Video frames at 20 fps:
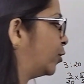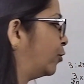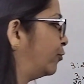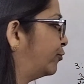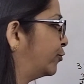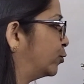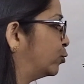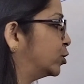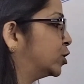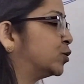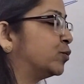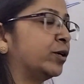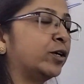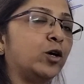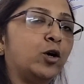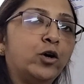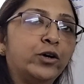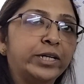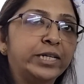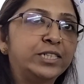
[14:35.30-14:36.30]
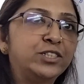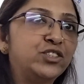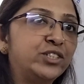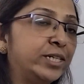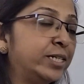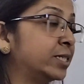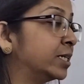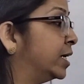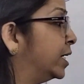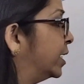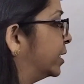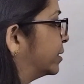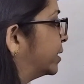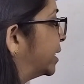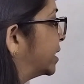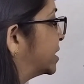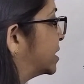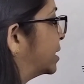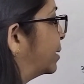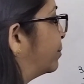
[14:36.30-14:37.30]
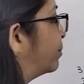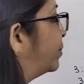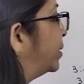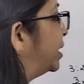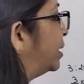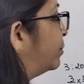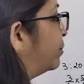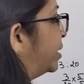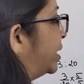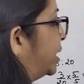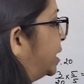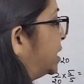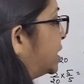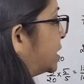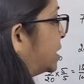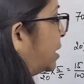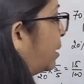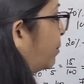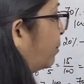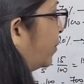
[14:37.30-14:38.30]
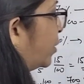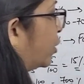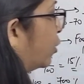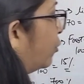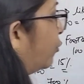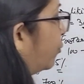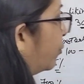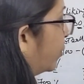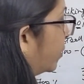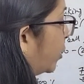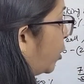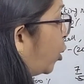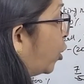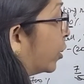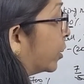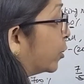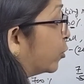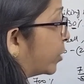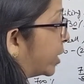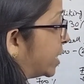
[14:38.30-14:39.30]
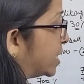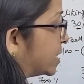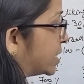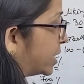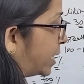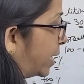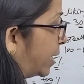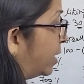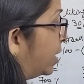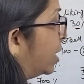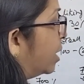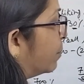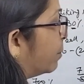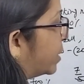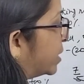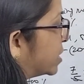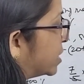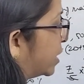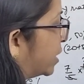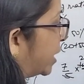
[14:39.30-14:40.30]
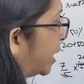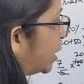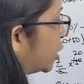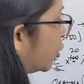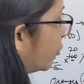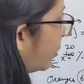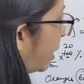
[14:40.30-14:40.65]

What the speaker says: of fruits were oranges, that simply means number of, or you can say percentage of